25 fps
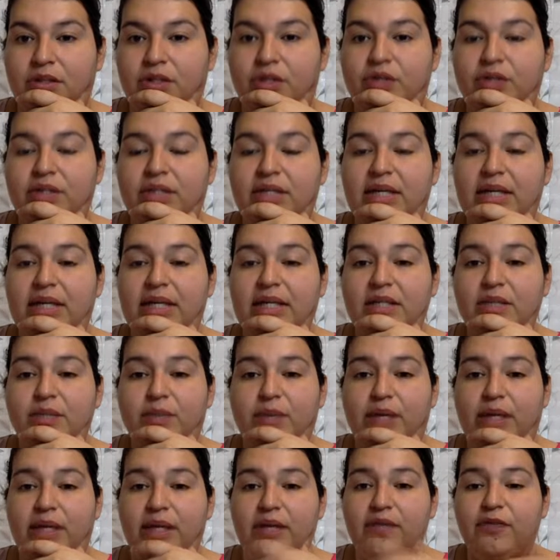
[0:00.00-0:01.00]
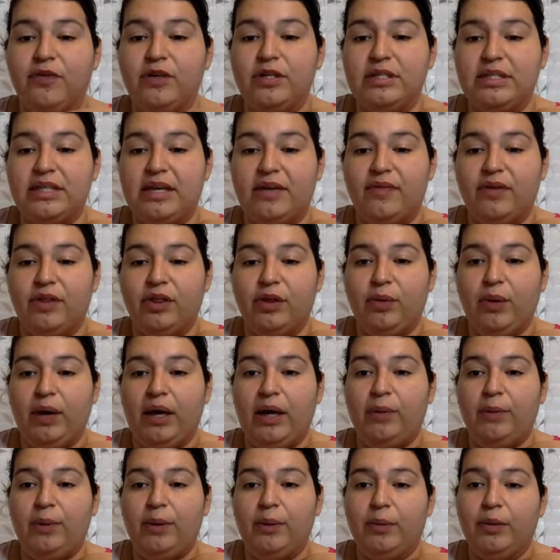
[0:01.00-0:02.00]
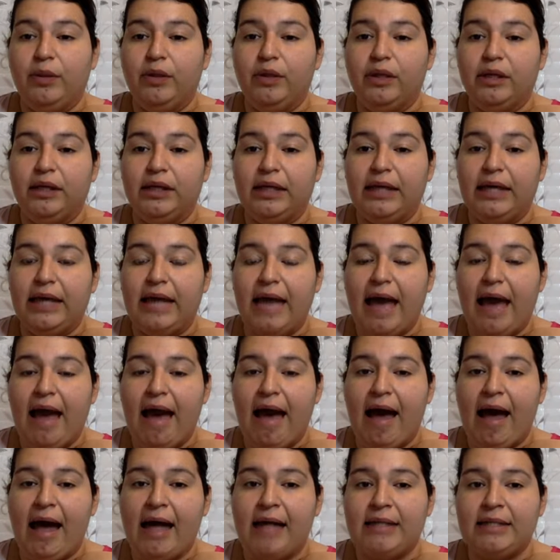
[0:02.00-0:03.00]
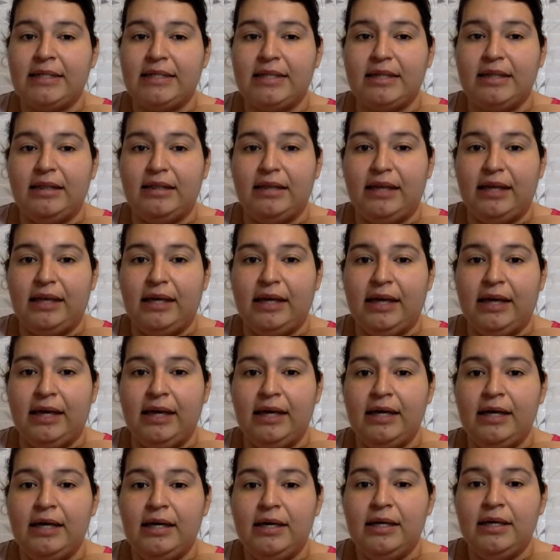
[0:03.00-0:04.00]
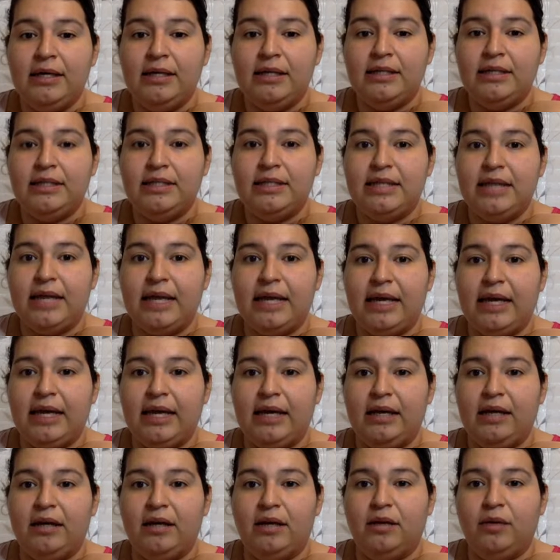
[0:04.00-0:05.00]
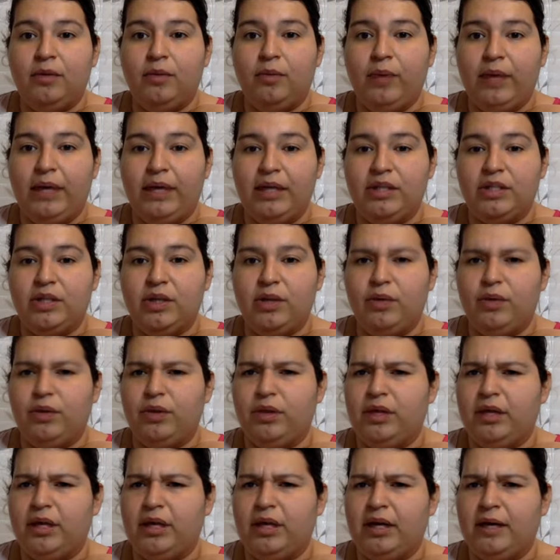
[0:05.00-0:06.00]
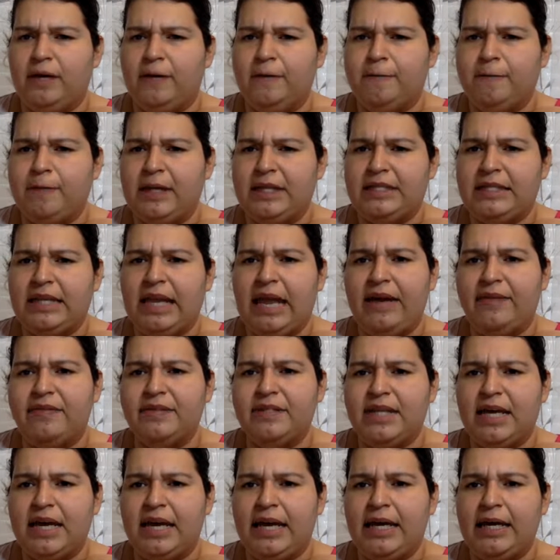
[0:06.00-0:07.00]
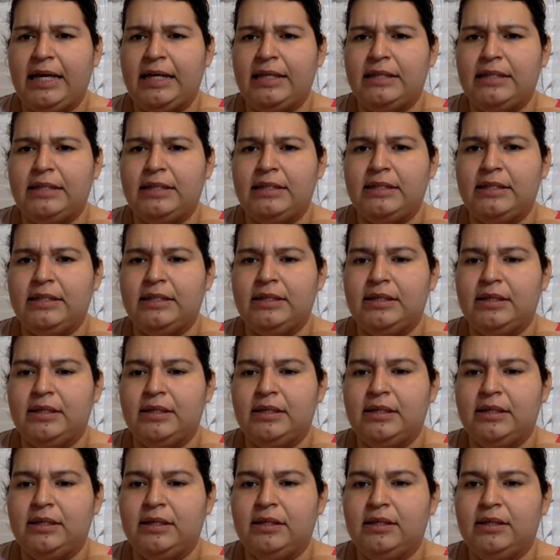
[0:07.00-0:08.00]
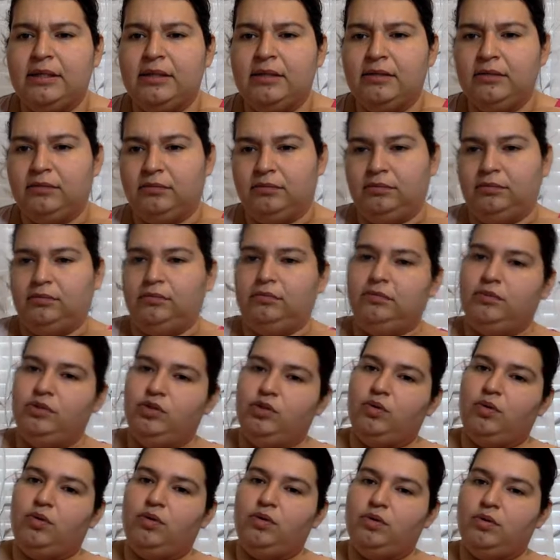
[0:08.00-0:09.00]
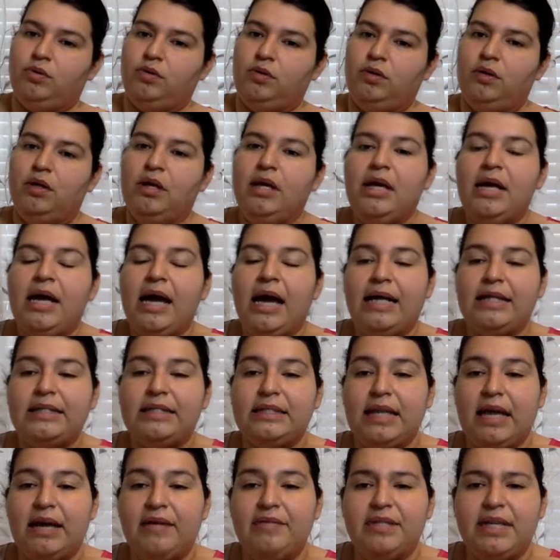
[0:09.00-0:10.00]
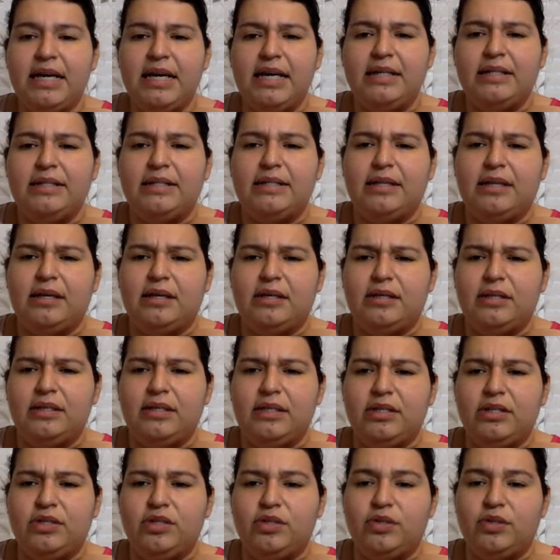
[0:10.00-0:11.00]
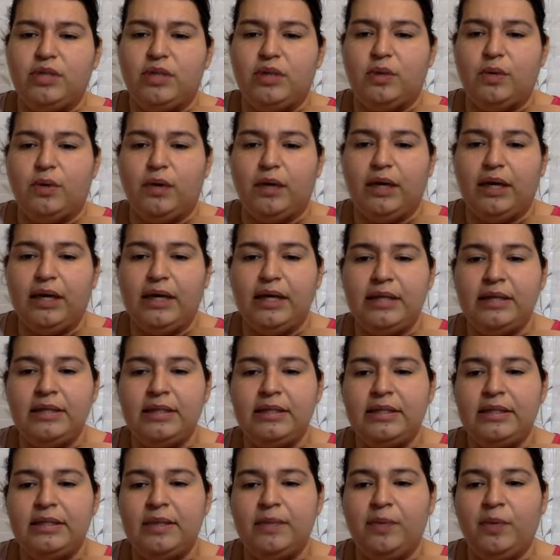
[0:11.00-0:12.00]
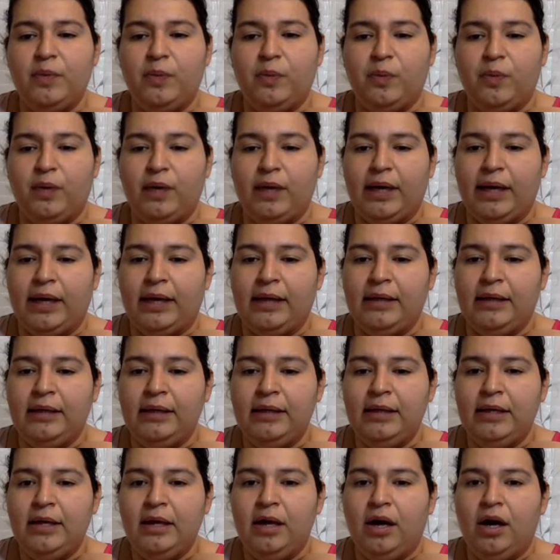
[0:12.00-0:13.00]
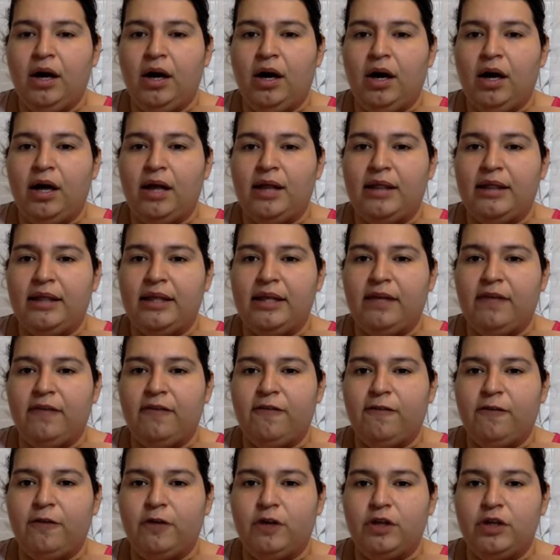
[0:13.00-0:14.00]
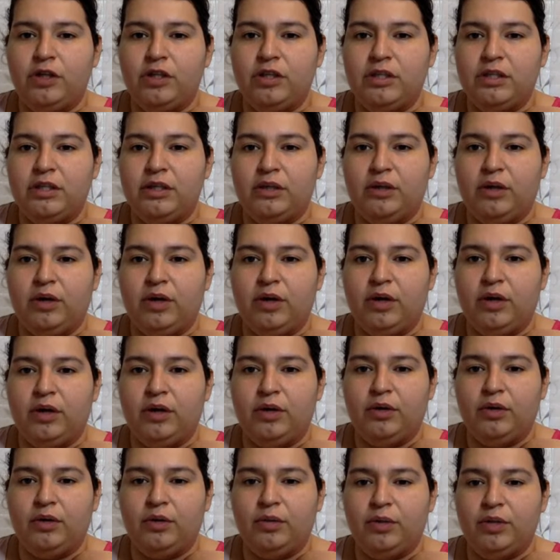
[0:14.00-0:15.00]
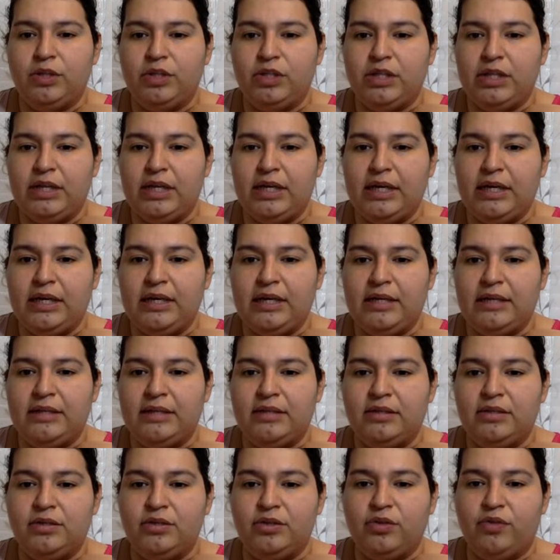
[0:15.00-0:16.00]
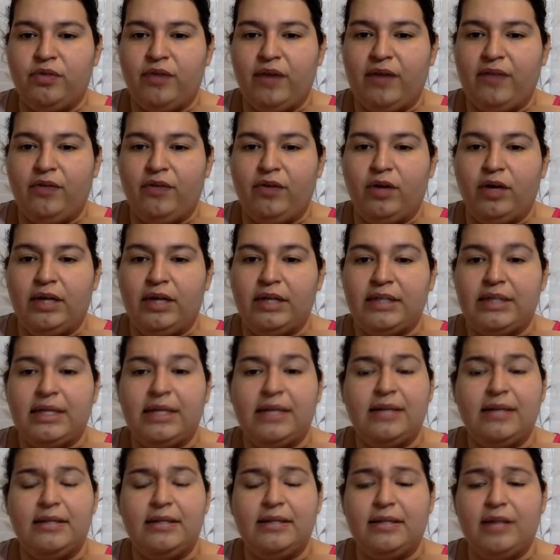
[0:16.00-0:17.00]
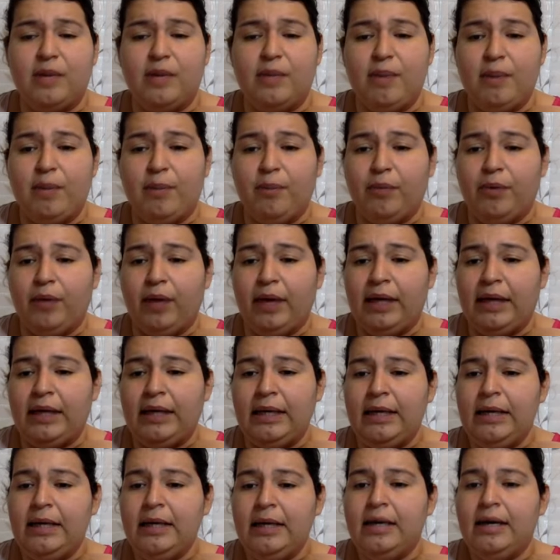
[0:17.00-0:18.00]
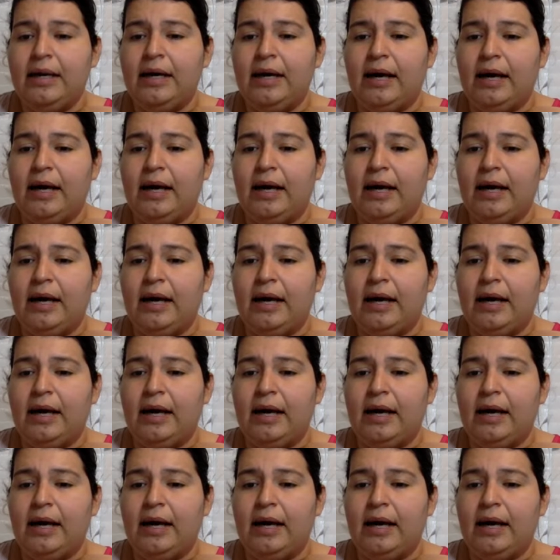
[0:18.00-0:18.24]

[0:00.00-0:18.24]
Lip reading: So Studies Weekly for 7th grade, we were looking at the 2nd week. So it's life science. Scroll. It's life science, cells, tissues, and organs. Number 1 on the first little article, which is survivor inside the cell membrane.